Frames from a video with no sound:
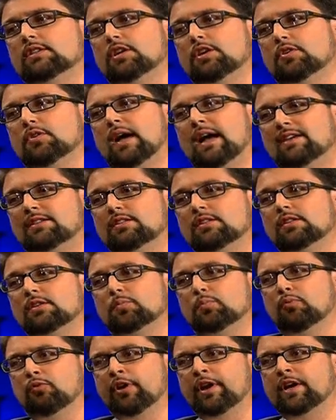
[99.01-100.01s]
You actually
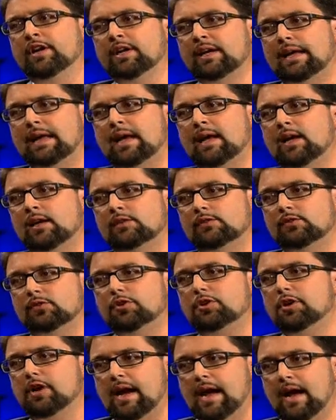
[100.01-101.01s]
bring a gang to
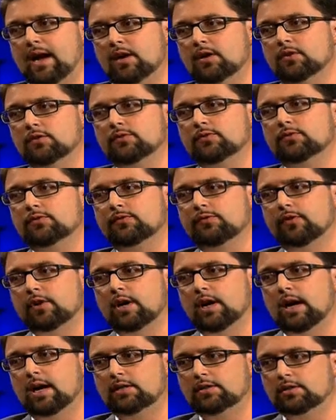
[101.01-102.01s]
your house for a
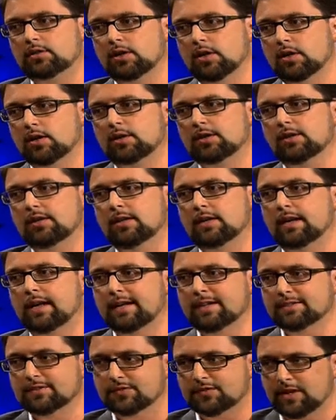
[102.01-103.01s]
hot chocolate
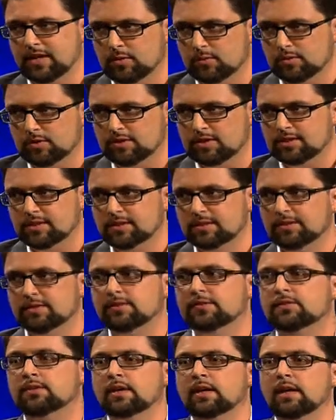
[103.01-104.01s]
and
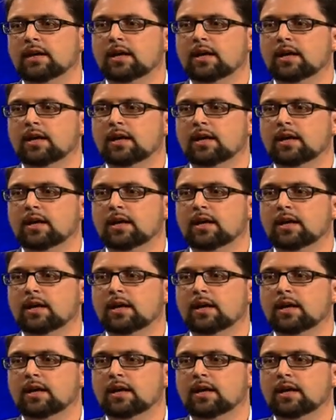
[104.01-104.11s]
sandwiches.